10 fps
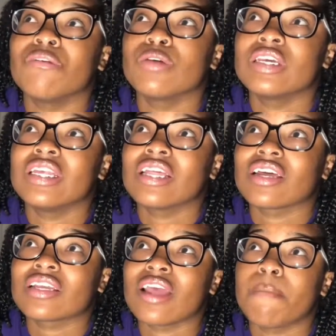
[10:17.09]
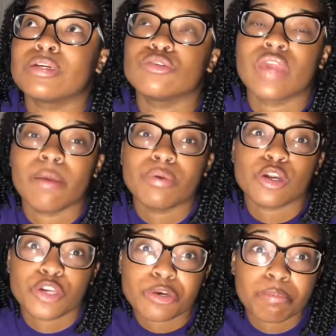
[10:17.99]
really didn't like that, but you can put it
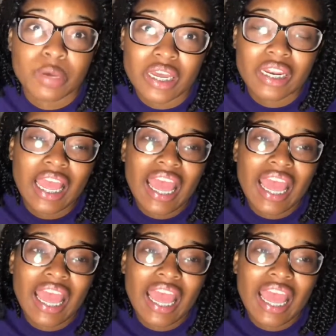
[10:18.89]
on your butt,